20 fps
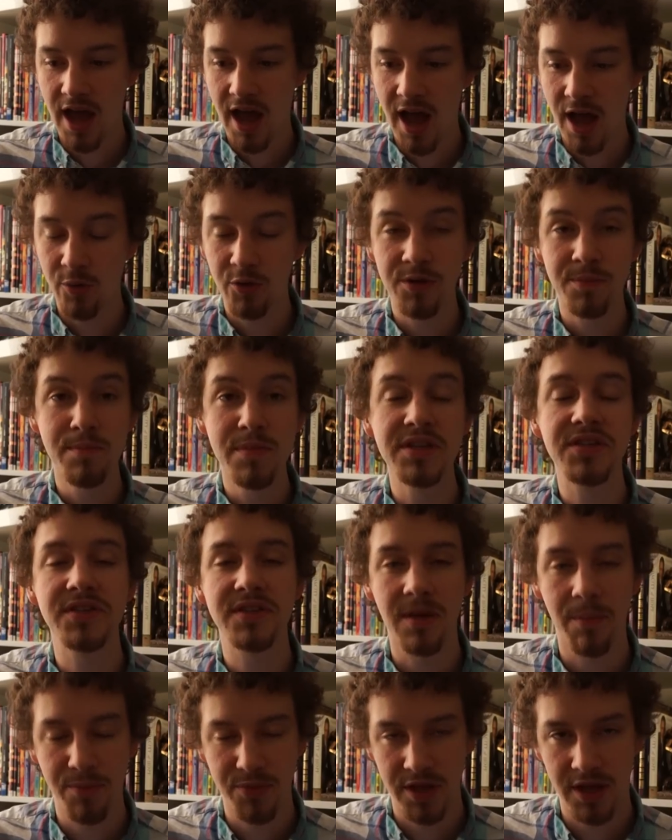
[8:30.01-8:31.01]
I would miss
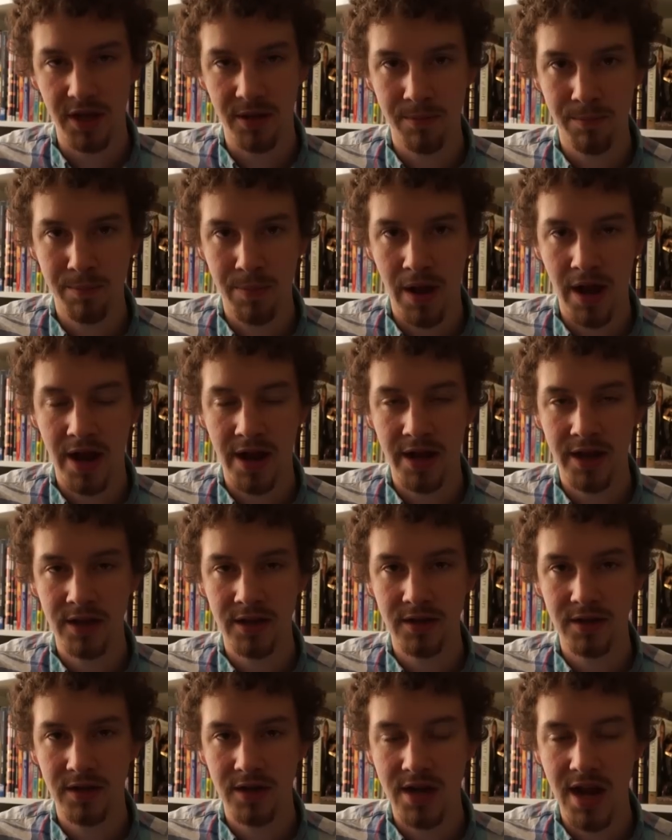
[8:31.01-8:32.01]
something
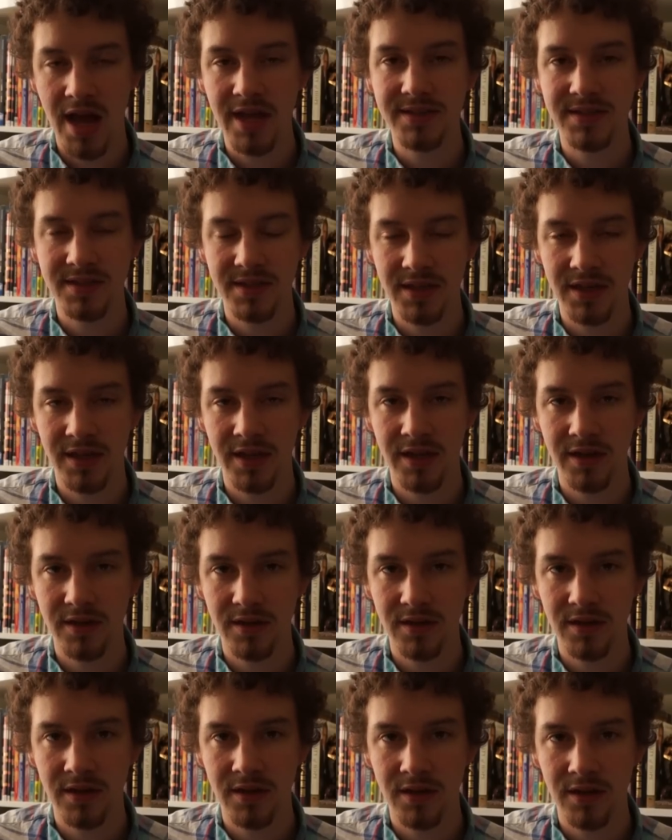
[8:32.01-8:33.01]
by not seeing it,
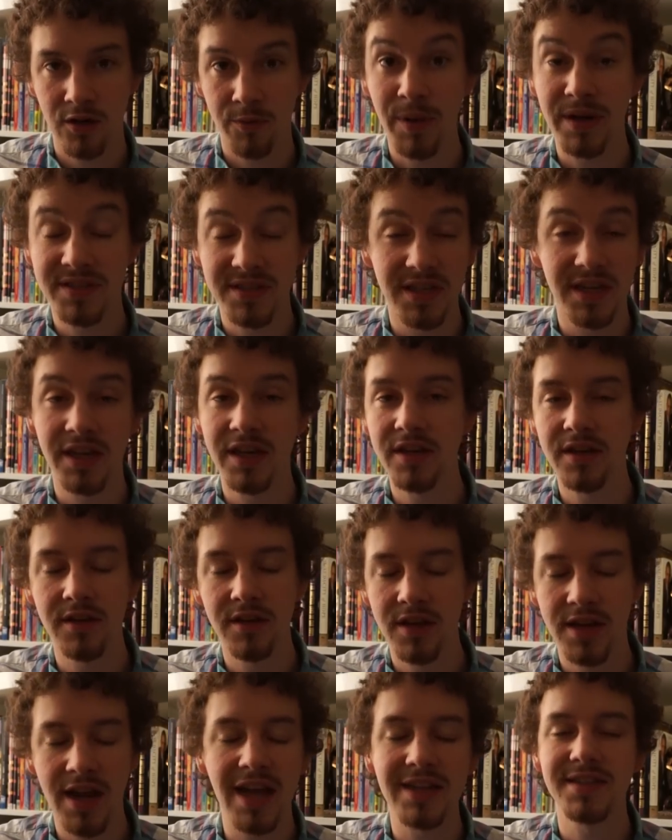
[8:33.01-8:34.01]
or by not seeing it
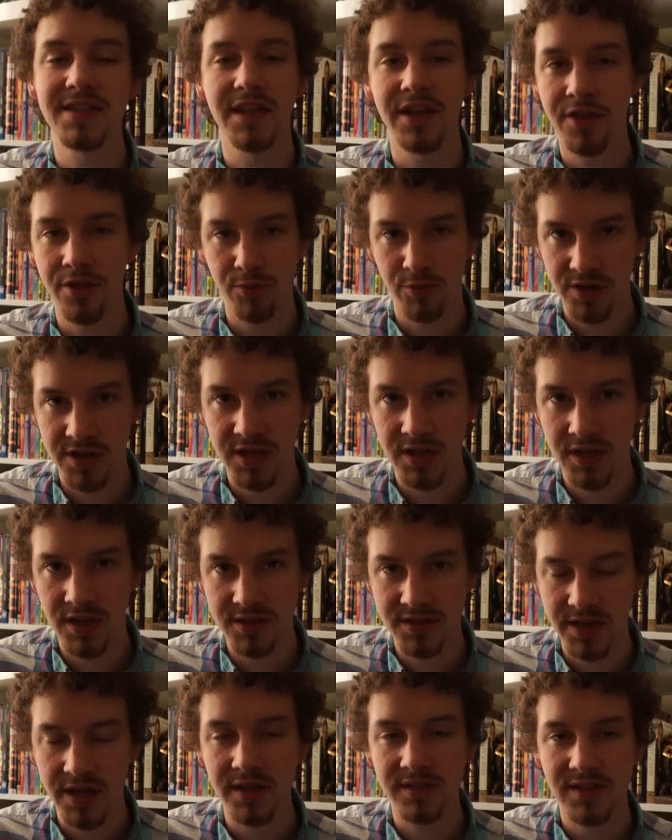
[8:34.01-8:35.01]
in 3D
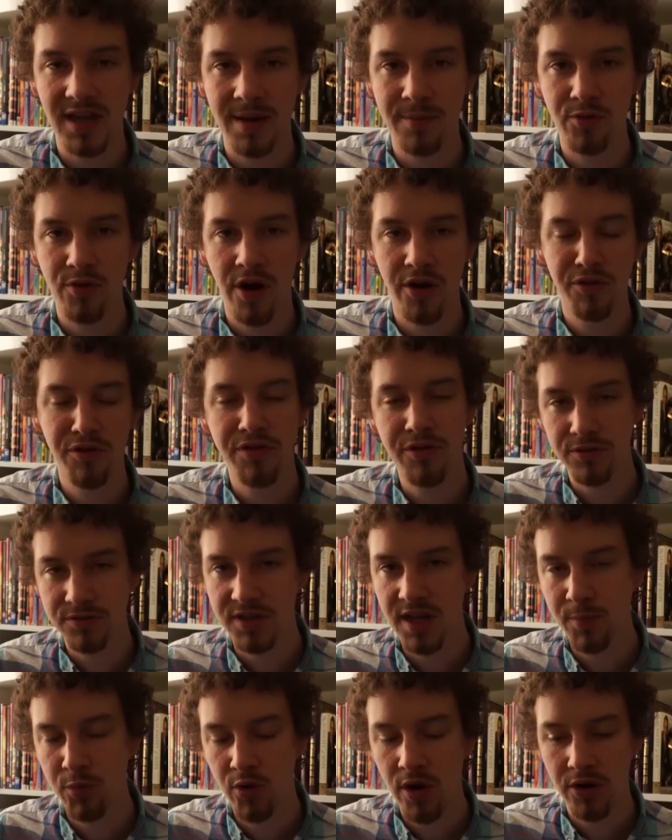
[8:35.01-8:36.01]
a second time around or a third
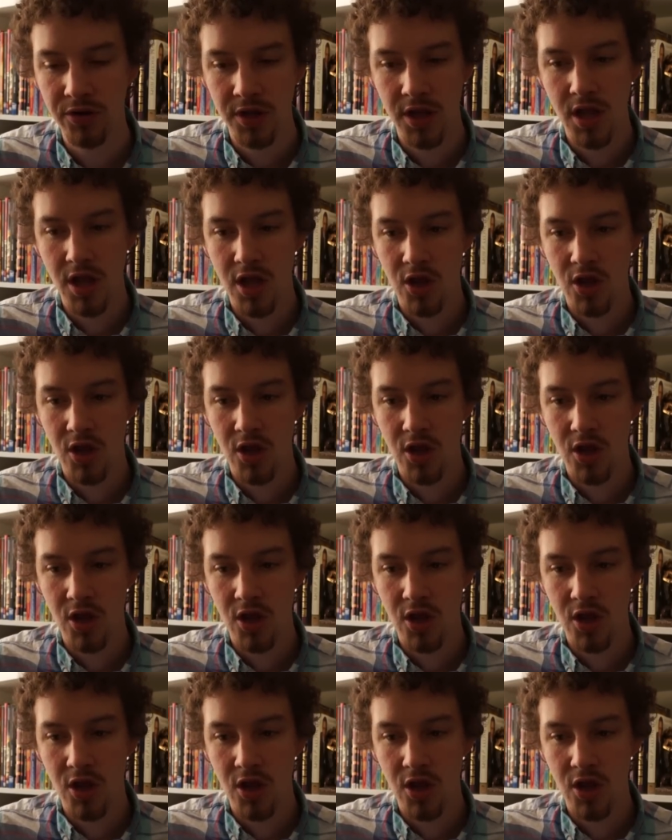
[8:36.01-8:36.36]
time around.